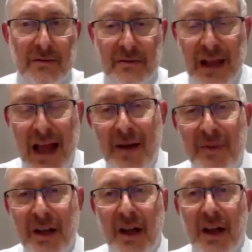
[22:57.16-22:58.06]

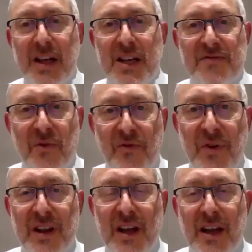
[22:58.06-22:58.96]
lamb, he's
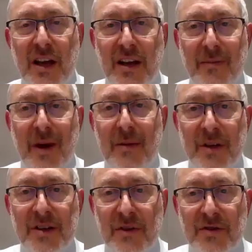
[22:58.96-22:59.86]
fulfilling a
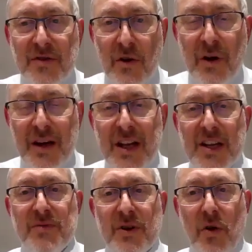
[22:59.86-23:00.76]
commandment of the Torah, and
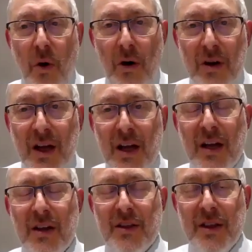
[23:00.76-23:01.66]
he's
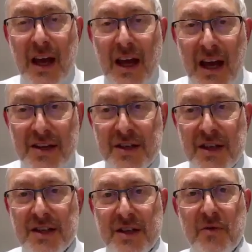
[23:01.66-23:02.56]
recalling the Exodus